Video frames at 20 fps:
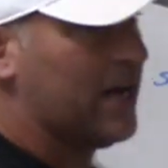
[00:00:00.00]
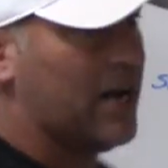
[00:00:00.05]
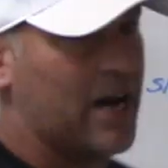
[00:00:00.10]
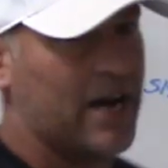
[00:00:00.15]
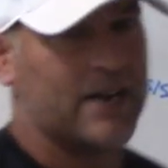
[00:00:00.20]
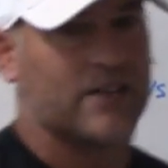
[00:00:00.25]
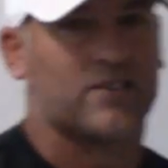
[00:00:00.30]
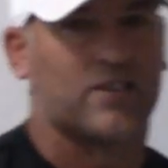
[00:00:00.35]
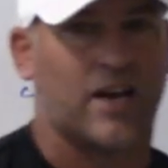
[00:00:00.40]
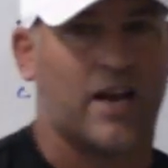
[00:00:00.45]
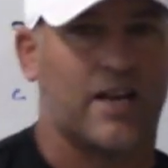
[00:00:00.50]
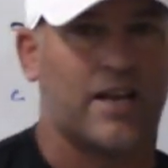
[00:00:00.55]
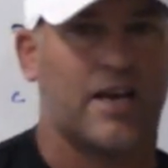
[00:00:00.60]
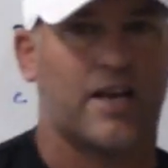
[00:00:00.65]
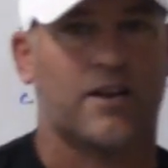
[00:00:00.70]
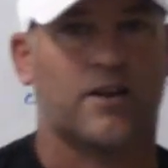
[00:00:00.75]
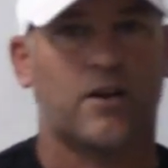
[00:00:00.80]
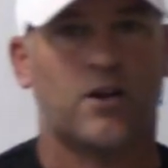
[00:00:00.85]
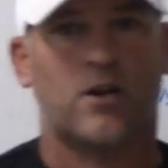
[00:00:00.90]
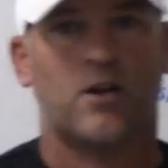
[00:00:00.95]
eye to tight
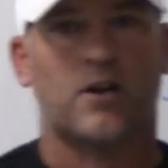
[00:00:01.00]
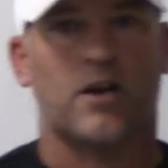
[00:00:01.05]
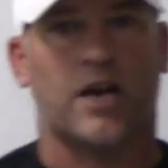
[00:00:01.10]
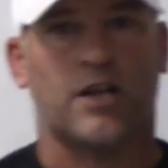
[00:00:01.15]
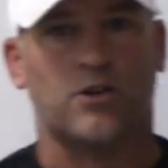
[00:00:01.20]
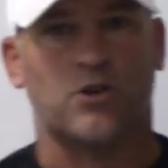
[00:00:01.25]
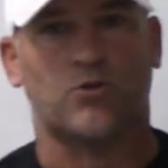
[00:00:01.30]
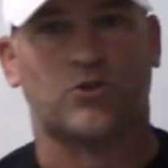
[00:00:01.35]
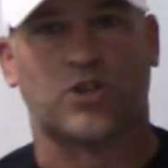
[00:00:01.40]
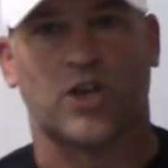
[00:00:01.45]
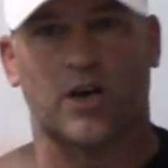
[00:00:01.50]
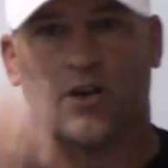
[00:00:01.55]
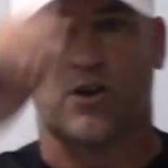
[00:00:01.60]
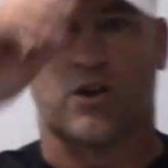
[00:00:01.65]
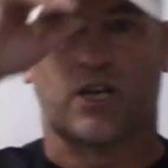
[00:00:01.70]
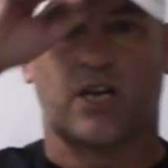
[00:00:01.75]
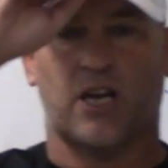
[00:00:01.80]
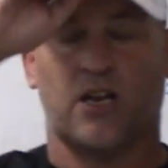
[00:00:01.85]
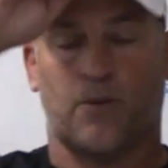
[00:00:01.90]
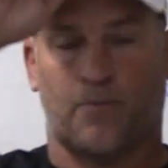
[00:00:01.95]
end, and you tell your
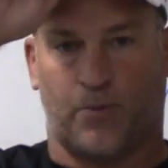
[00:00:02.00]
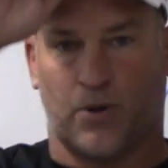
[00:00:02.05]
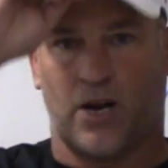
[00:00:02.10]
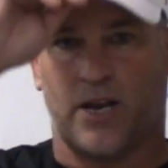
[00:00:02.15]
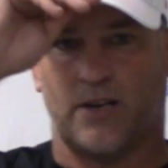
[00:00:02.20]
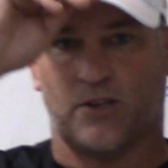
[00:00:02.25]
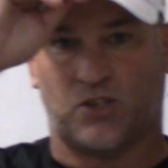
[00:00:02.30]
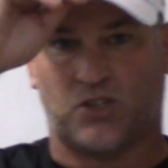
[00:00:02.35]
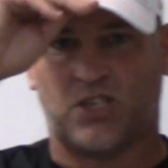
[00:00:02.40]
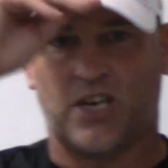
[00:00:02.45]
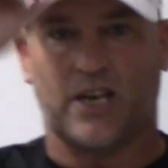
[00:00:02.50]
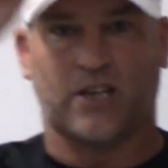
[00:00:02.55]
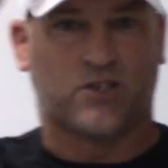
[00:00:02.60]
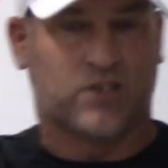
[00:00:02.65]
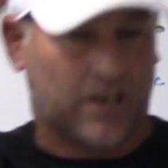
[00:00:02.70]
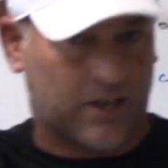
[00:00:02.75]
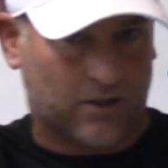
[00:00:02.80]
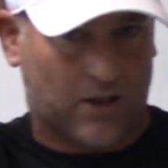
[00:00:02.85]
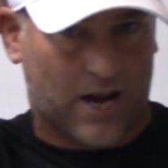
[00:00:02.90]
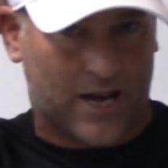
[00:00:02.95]
kid to play in a six
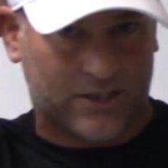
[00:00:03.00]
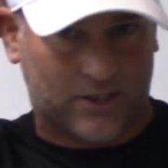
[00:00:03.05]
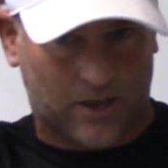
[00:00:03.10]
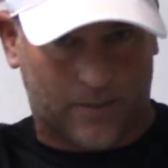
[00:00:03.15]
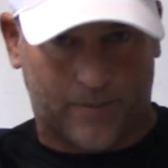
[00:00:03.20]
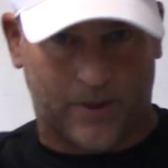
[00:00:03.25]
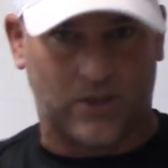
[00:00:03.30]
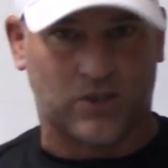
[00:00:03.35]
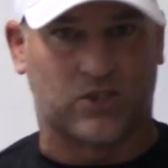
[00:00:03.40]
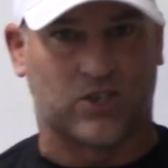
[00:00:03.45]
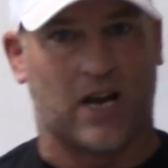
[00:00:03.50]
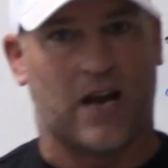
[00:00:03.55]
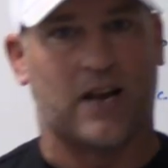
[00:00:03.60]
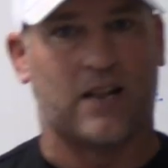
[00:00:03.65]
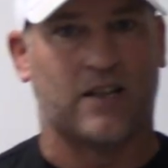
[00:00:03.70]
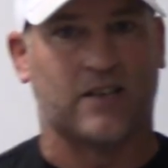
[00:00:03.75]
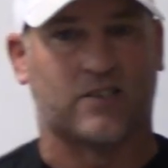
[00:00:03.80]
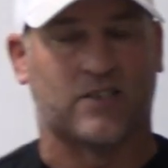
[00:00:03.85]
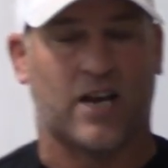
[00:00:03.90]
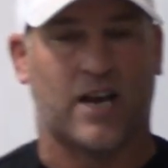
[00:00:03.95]
and he lines up inside
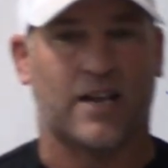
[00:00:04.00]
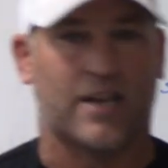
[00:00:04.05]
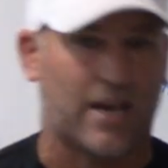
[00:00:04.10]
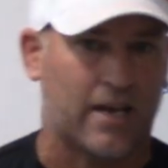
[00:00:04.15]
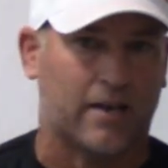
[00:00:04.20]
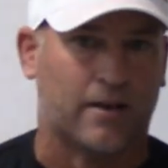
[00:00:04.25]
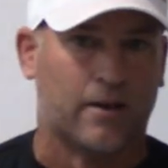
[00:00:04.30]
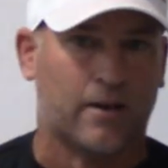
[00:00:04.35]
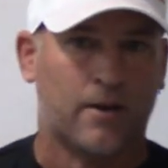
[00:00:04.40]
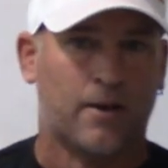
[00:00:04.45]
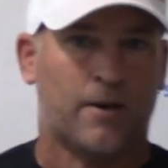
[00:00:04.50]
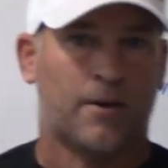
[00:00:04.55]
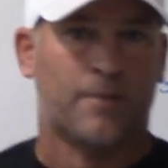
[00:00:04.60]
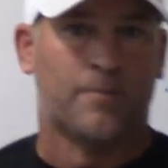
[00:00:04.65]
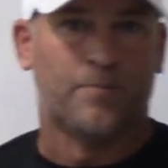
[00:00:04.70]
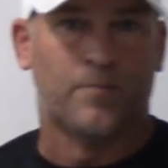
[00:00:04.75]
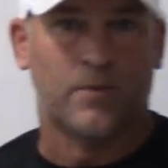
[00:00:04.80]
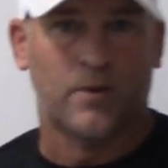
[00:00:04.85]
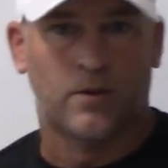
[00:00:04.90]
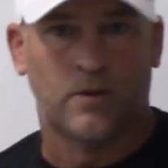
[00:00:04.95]
of the tight end,
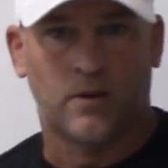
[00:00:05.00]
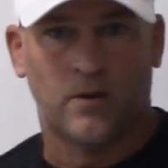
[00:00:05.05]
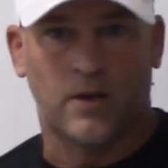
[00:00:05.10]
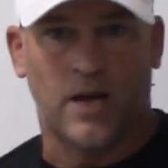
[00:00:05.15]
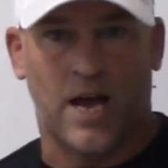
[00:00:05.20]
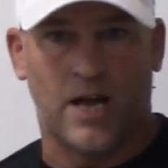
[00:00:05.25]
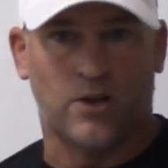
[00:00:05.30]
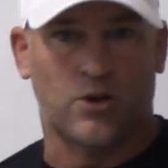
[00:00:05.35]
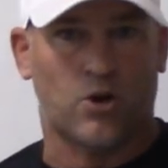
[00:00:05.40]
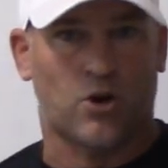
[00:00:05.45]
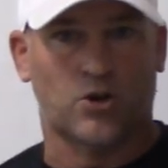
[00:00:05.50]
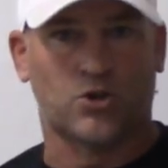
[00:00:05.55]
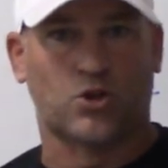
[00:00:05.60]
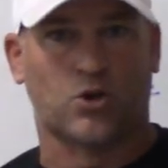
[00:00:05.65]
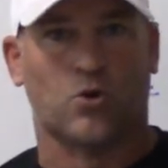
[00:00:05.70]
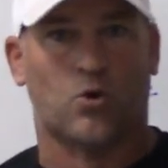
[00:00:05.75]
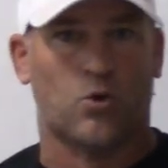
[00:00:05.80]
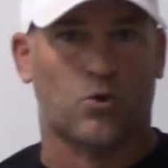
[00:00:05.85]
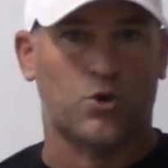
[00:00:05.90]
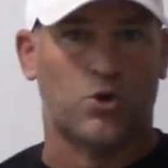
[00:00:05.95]
at your
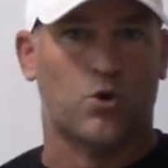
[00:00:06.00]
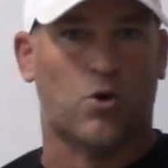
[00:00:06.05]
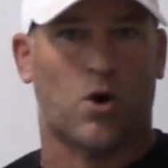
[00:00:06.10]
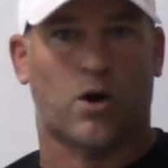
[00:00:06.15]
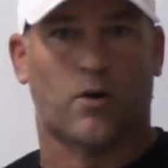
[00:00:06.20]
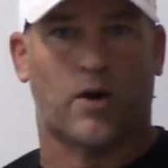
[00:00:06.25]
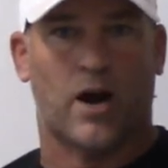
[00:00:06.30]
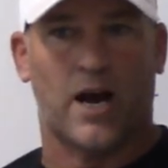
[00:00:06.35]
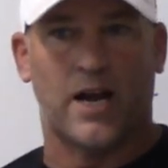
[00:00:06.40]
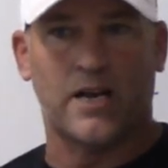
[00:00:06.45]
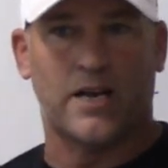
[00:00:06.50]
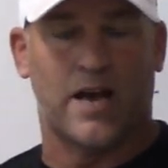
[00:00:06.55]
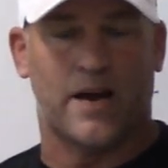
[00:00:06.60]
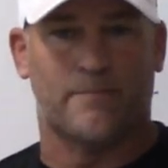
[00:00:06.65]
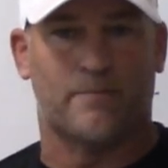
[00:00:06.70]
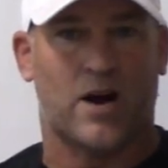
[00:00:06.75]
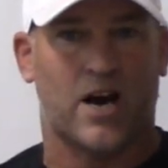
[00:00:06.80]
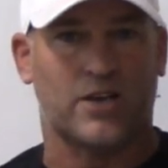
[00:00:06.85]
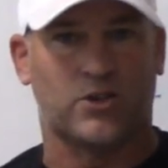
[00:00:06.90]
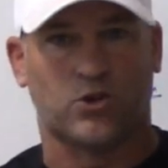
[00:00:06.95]
school you are right,
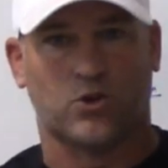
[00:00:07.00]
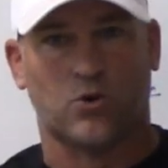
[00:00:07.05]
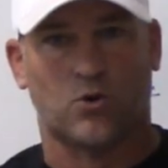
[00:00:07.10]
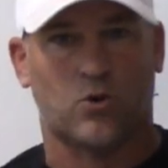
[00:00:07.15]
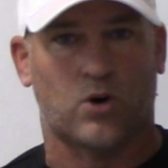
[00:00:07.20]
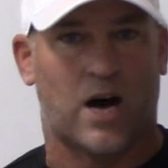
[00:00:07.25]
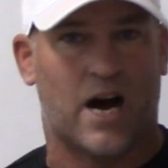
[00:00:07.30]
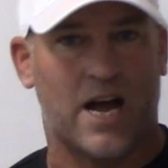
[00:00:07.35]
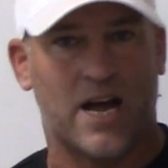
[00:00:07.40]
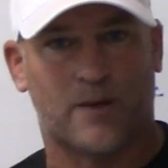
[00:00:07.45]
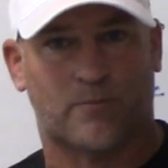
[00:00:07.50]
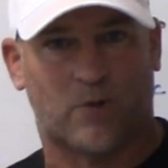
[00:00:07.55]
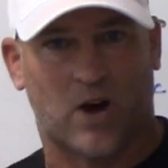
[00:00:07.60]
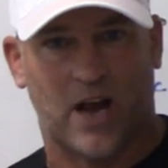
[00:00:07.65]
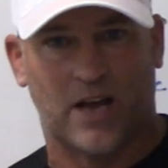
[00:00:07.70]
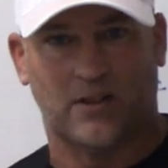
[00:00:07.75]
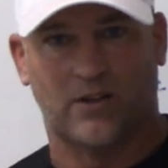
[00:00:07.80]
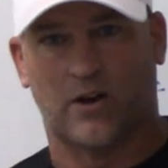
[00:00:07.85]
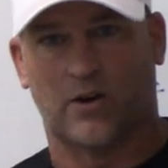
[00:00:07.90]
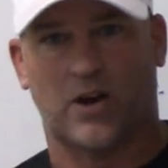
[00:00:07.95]
at my school I am
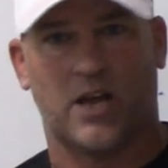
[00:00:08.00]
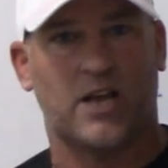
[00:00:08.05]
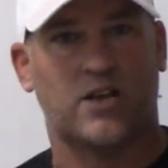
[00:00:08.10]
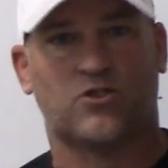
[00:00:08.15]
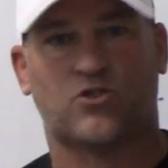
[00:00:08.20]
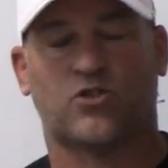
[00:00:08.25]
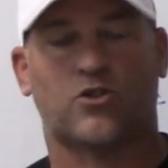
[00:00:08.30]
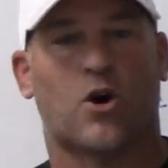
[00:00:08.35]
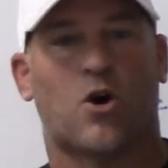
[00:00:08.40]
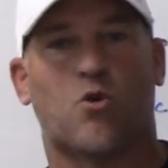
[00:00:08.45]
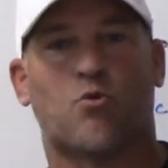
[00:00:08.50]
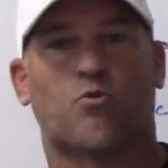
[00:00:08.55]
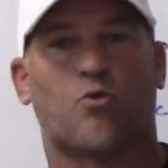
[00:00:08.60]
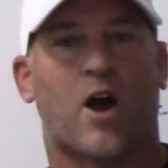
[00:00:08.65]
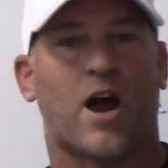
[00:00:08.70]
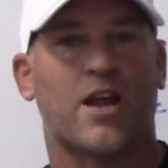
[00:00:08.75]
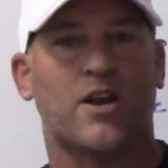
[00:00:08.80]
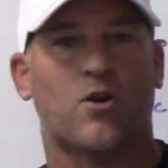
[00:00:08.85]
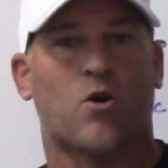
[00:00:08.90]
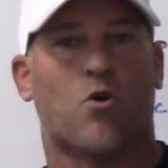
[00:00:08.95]
right. There is no
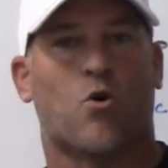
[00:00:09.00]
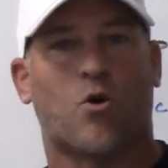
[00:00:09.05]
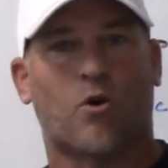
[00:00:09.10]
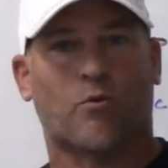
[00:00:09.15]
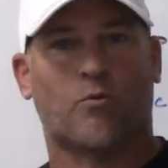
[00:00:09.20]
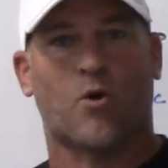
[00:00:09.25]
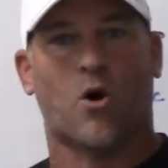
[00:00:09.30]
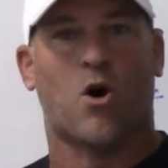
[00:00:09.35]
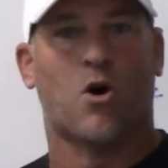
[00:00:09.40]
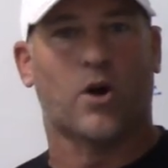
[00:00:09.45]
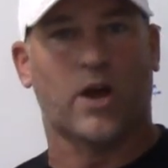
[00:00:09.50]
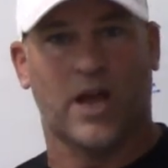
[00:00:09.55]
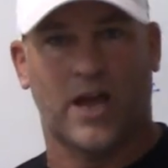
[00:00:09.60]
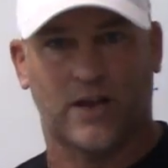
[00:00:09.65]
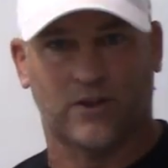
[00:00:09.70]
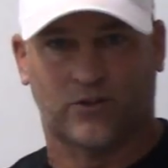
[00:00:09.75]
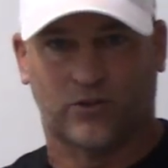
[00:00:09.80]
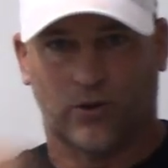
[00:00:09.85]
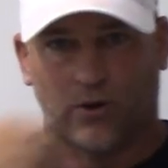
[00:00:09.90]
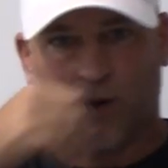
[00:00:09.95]
right or wrong
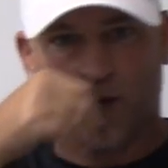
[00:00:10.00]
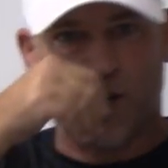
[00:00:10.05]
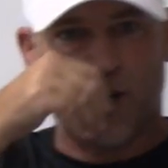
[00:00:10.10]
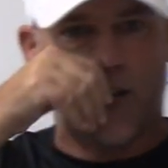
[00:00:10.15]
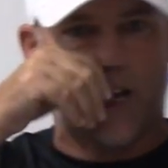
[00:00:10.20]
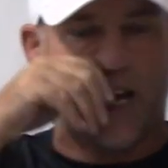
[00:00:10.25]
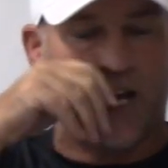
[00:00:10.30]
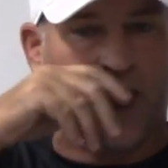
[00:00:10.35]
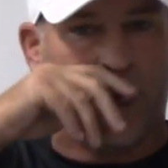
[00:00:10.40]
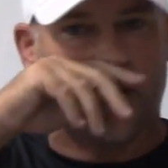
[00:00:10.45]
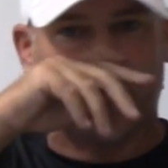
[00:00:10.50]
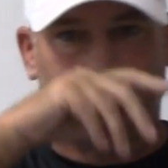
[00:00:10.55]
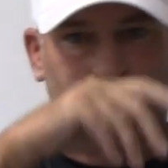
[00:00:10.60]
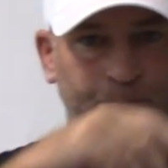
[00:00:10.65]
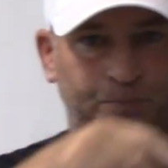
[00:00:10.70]
answer. And